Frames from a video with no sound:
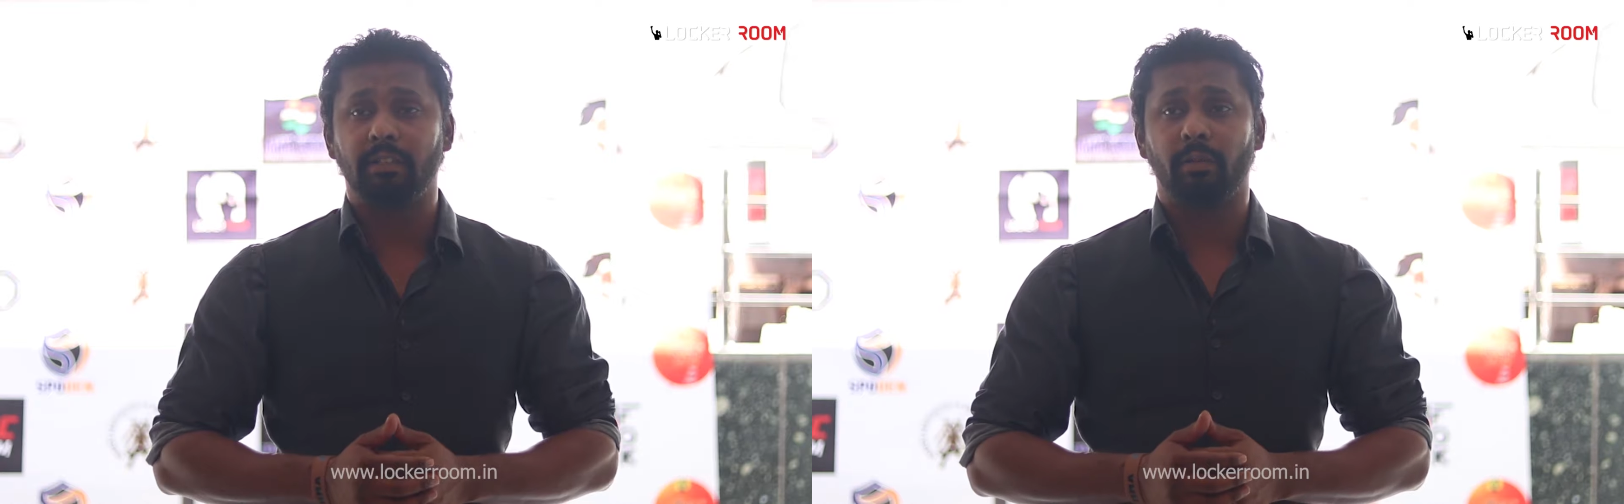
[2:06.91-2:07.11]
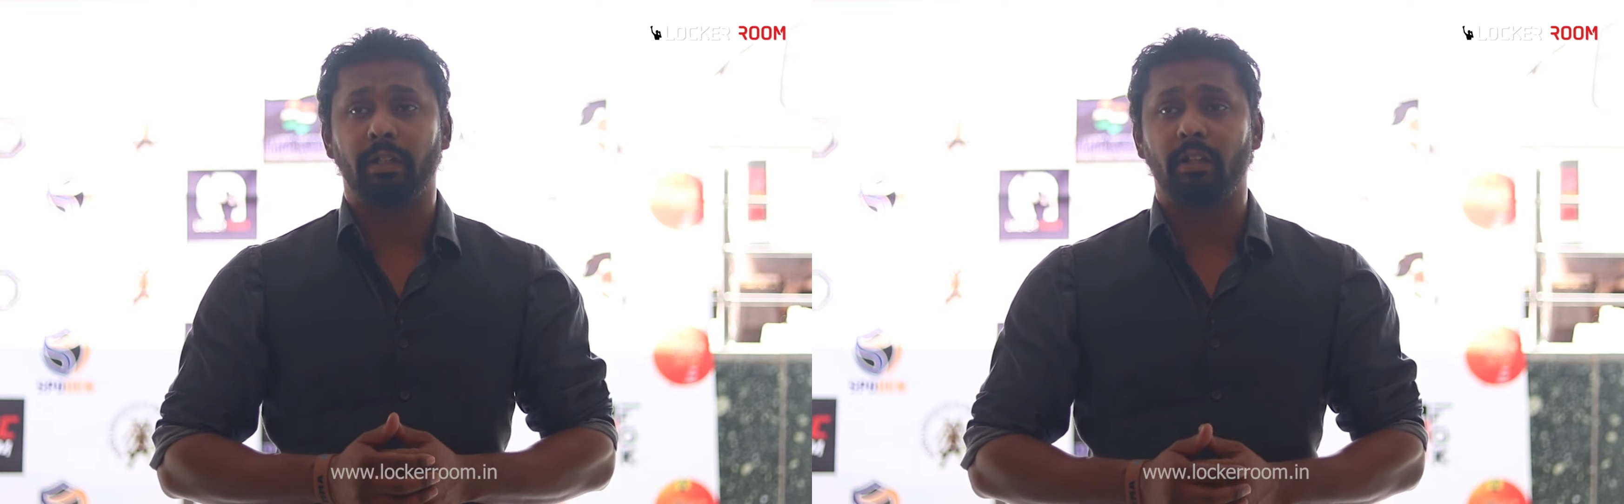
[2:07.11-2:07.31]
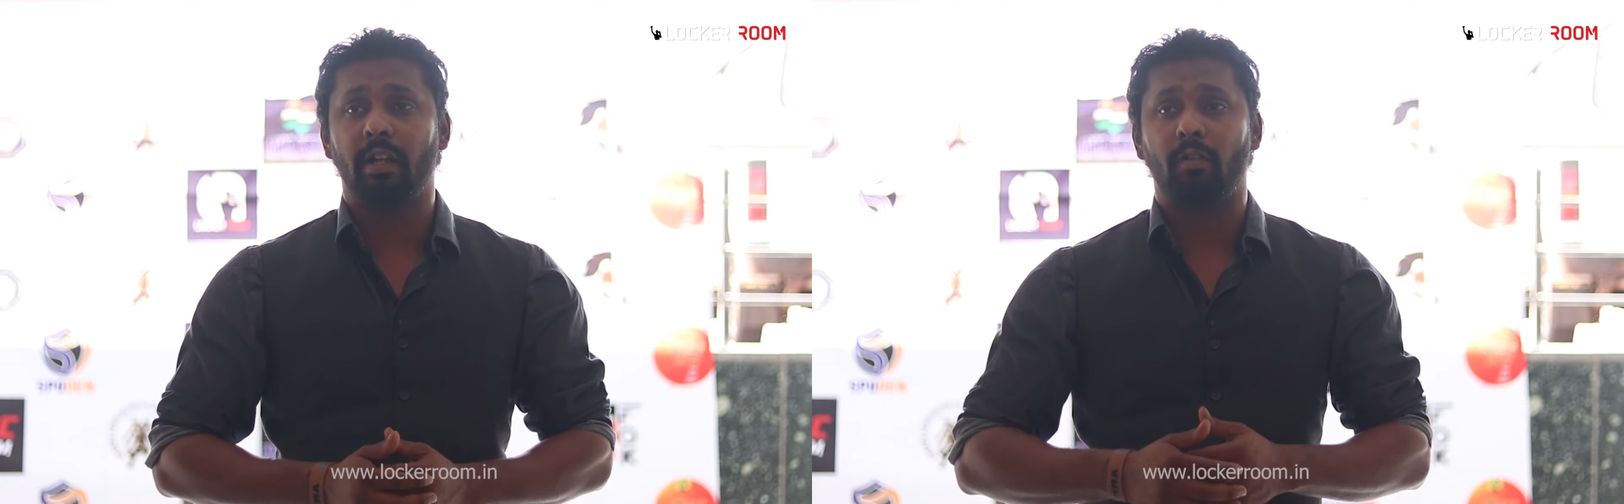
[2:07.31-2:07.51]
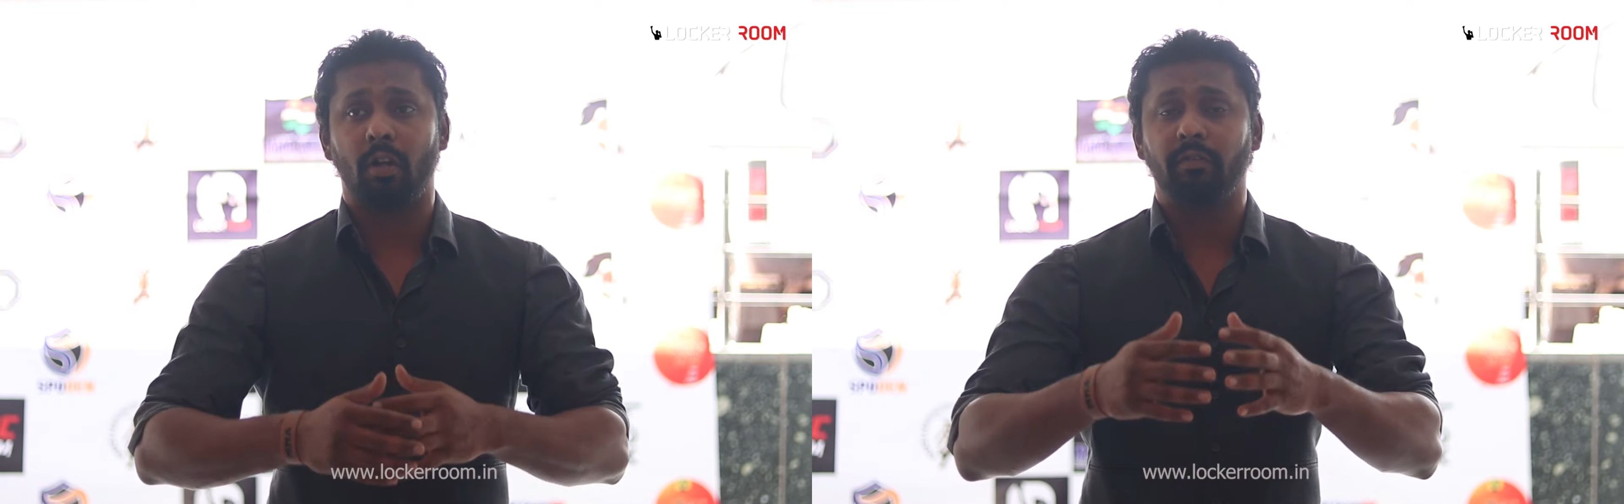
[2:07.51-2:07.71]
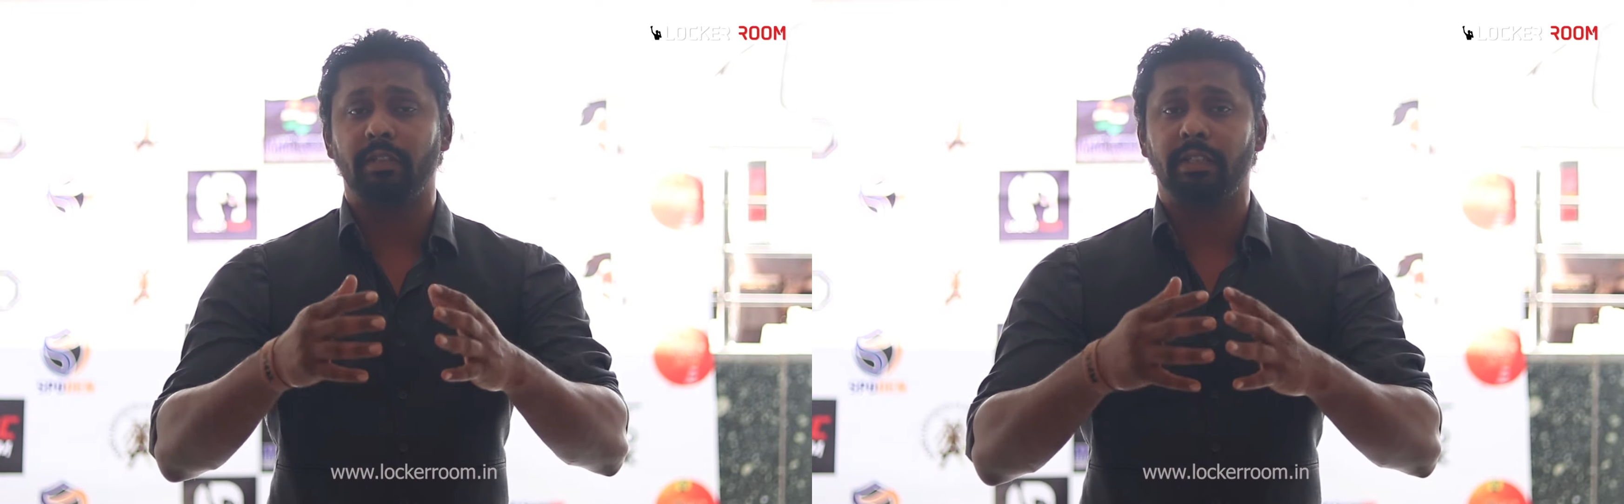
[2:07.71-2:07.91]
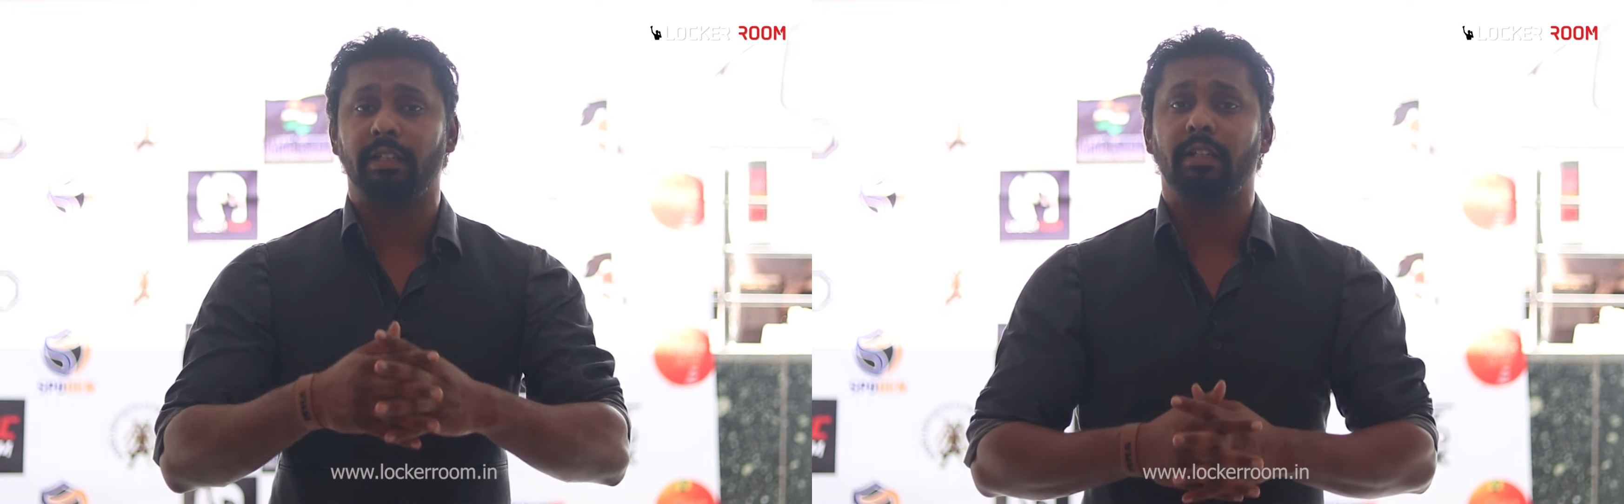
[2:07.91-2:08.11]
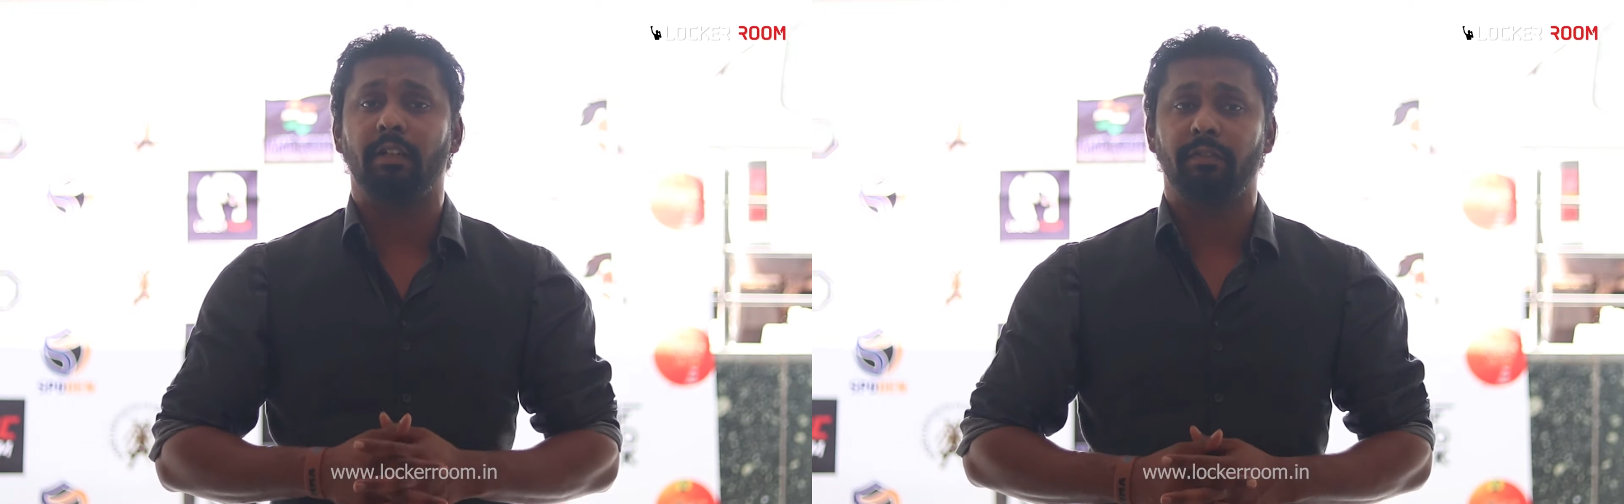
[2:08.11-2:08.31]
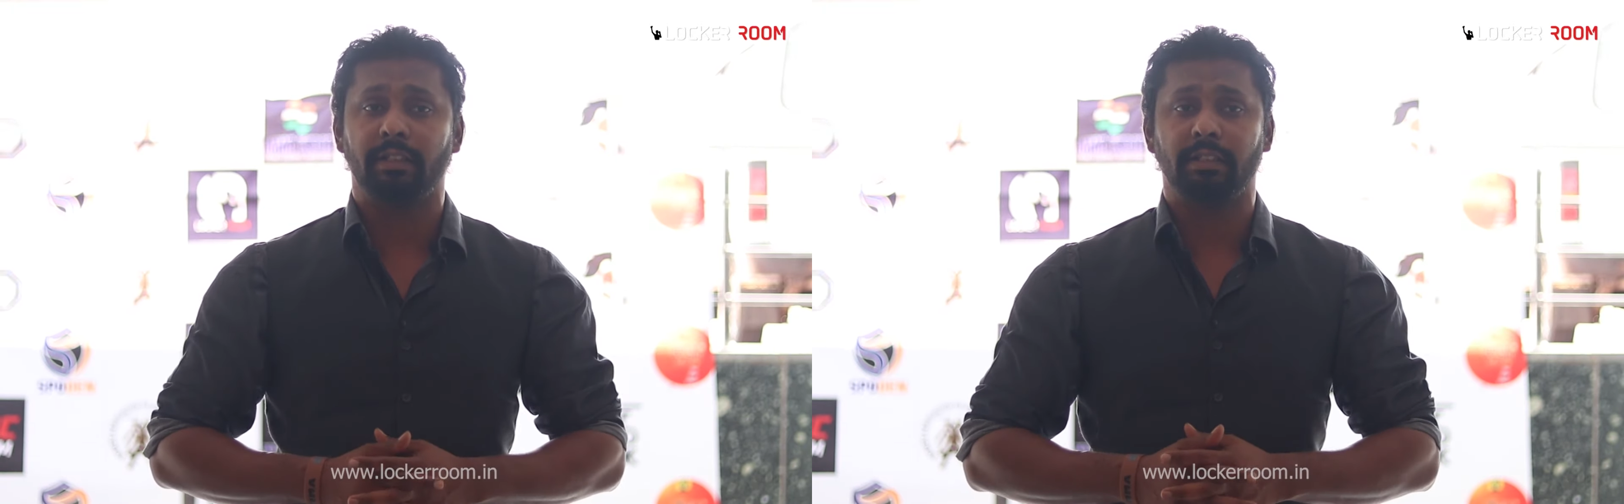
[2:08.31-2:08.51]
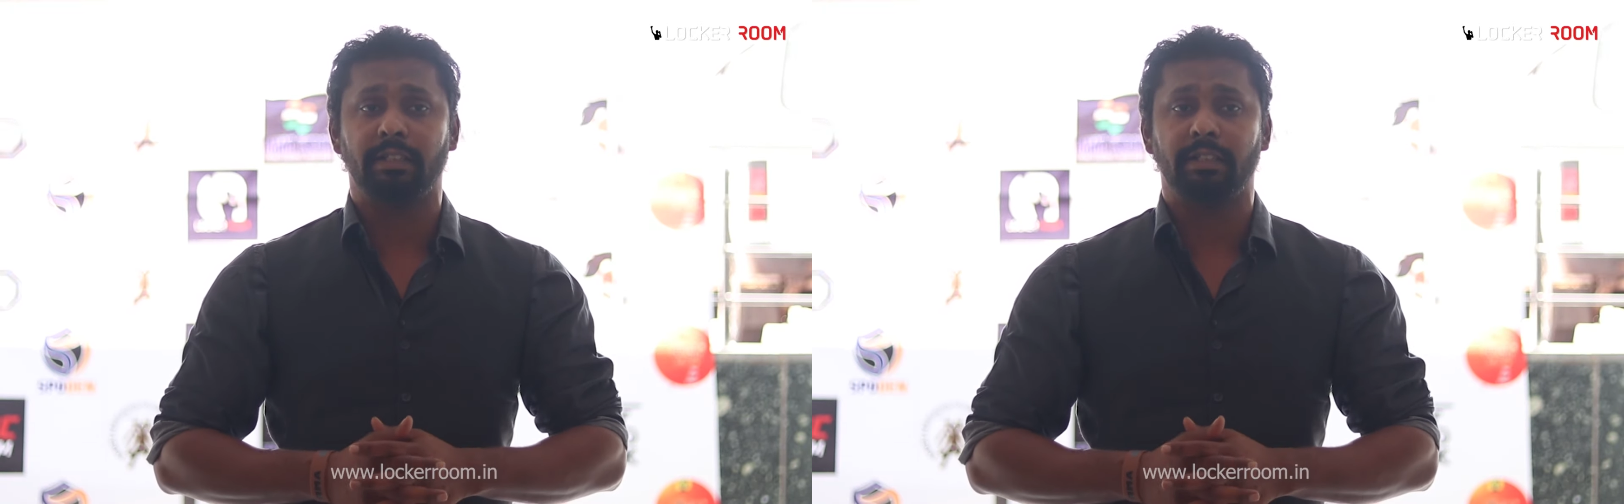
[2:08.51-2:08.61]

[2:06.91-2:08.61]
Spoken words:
so we're going to have all of the senior referees